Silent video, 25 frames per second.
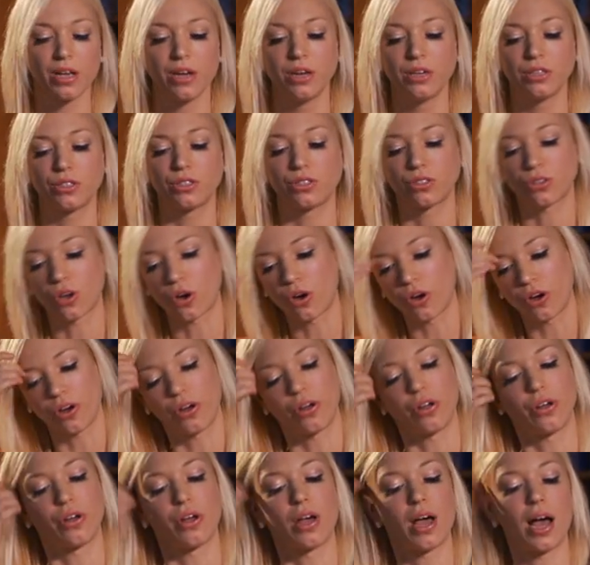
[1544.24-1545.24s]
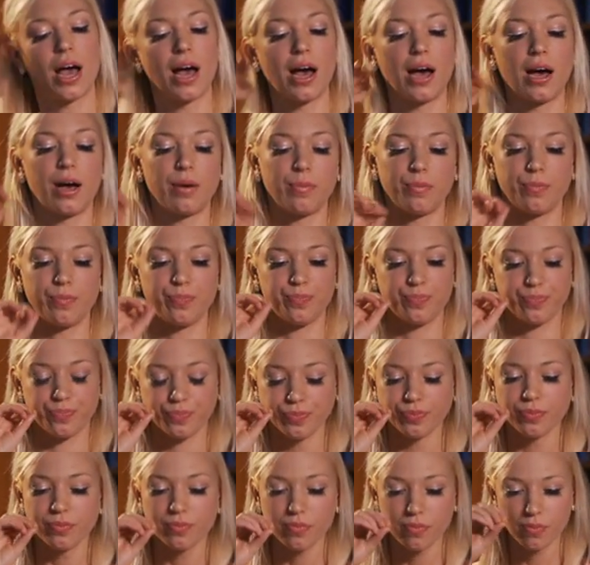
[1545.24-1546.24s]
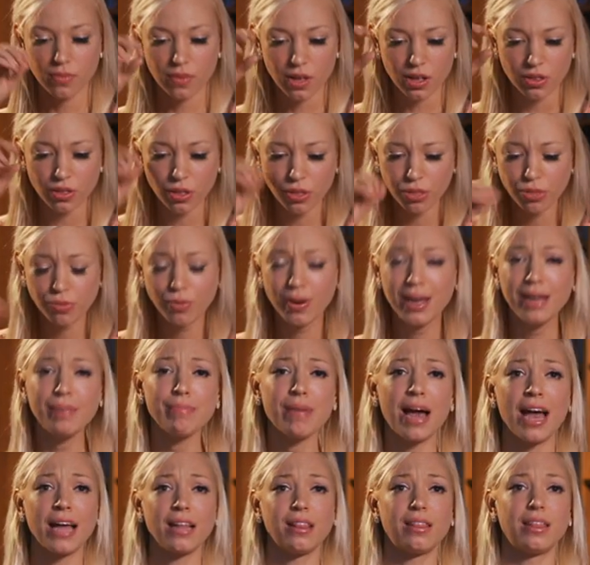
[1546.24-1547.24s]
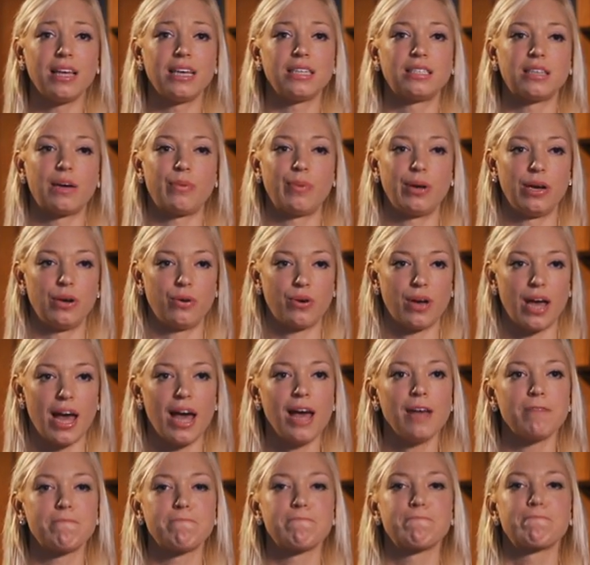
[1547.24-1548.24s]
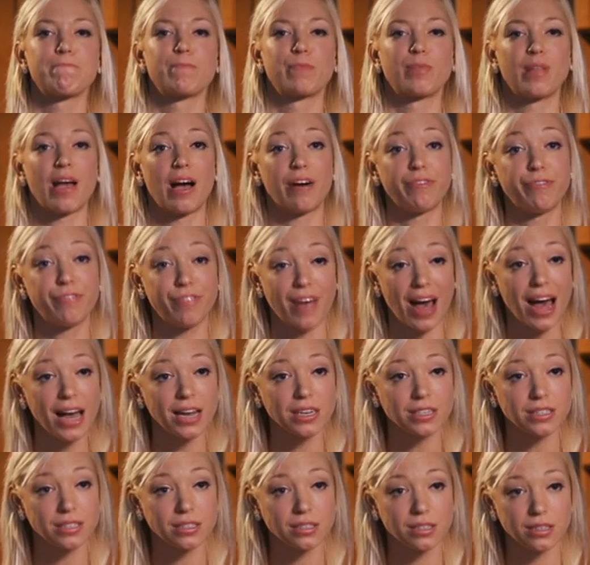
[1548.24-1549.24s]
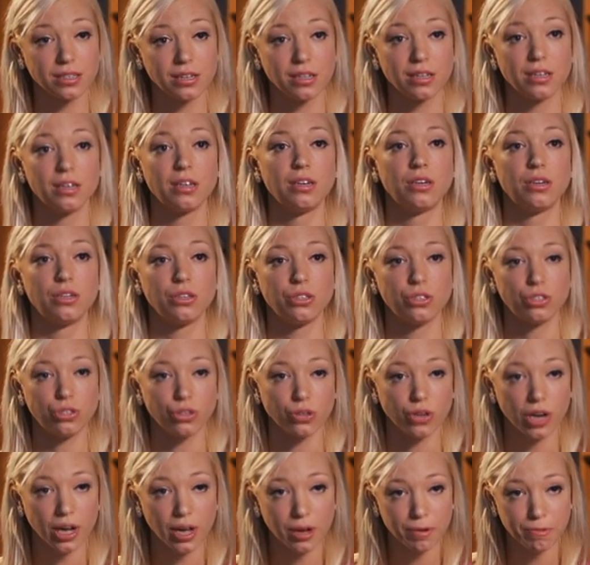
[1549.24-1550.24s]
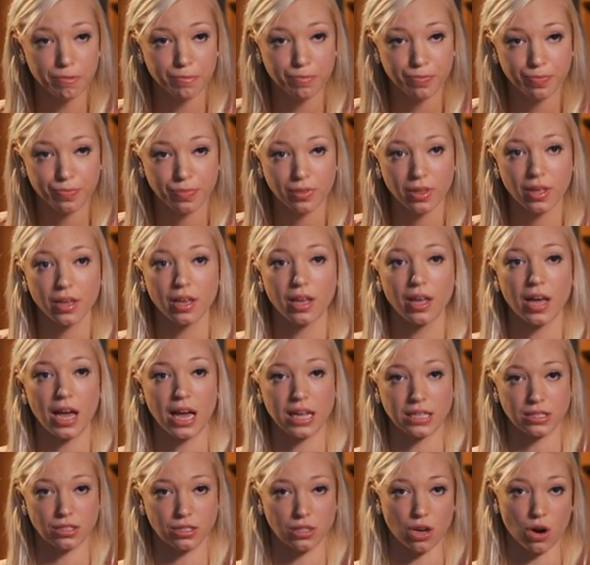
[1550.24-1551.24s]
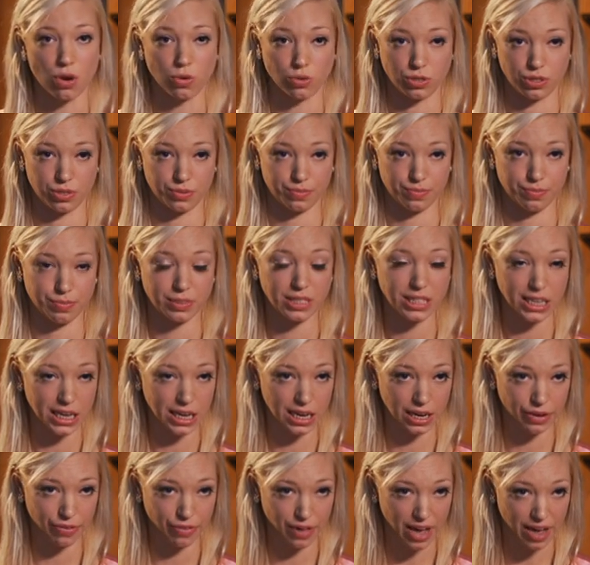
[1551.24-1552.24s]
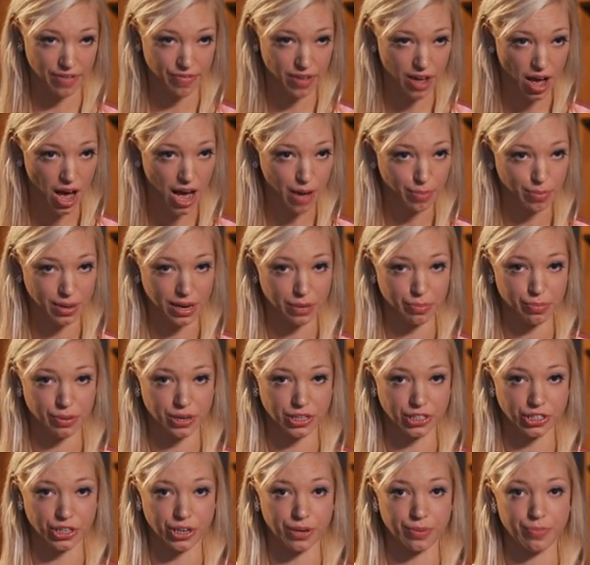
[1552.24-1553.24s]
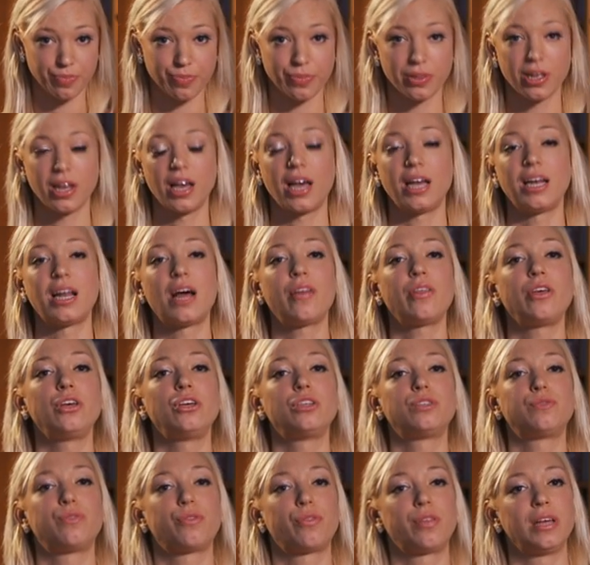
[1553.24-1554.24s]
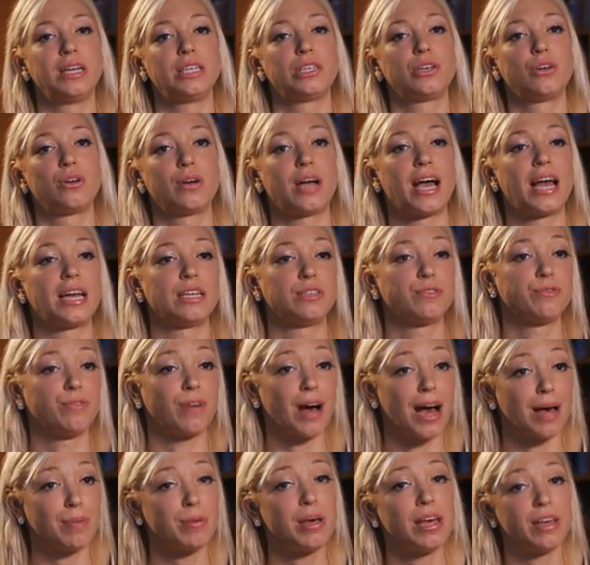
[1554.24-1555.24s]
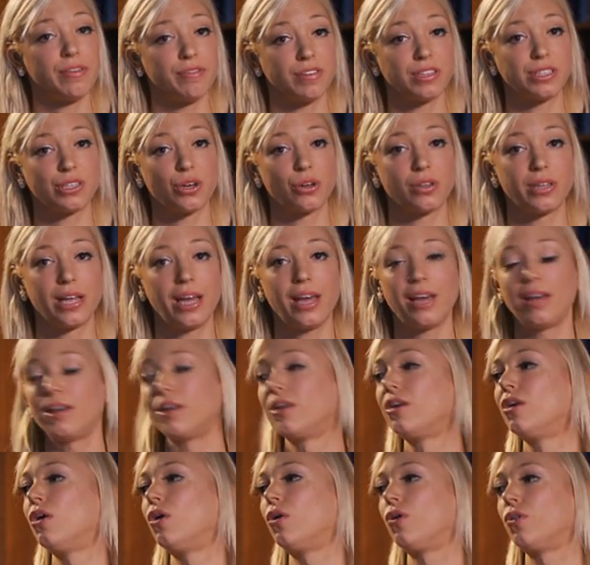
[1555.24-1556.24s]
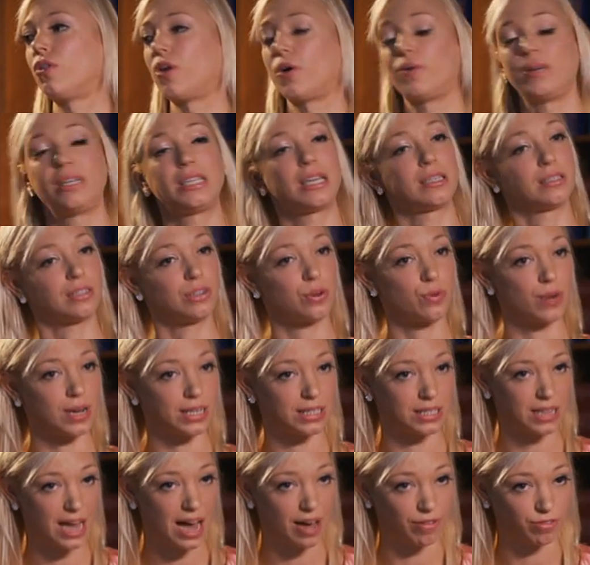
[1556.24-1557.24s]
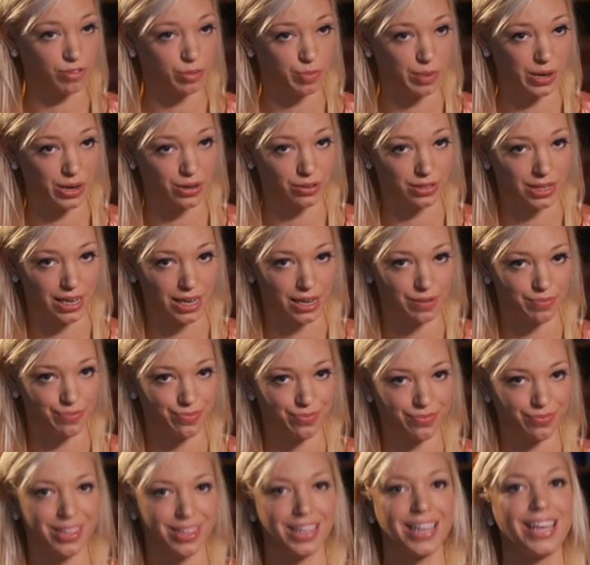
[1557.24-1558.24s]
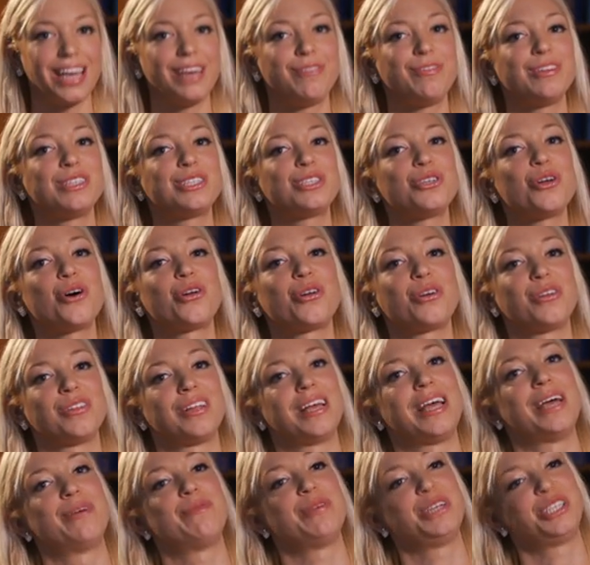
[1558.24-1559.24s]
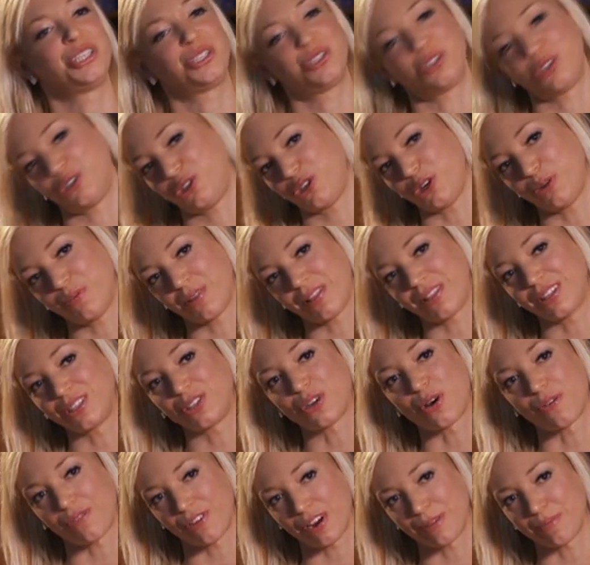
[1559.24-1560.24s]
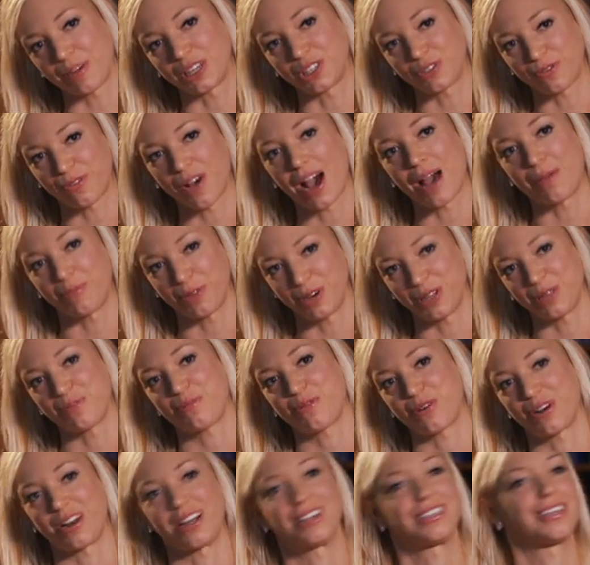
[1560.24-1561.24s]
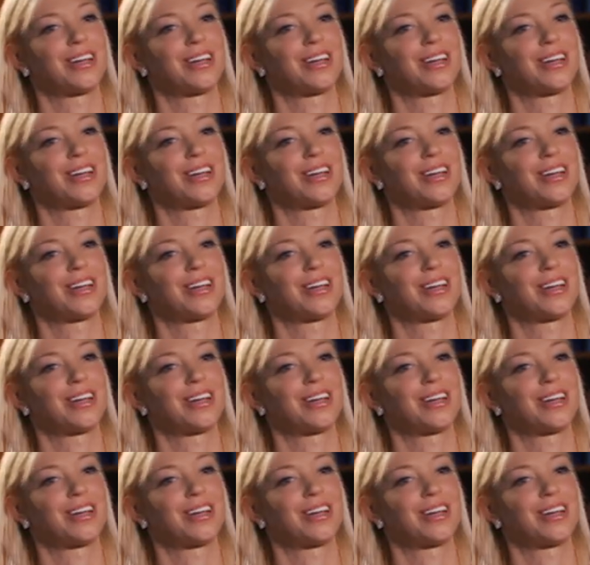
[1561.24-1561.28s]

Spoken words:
So the 3 main things that we look at are fat, sugar, and salt, particularly if you have high blood pressure. Another useful thing to look at is fibre if it's on there, although it doesn't always have to be on there. If it's not on there, we just assume that there's not very much fibre in the product,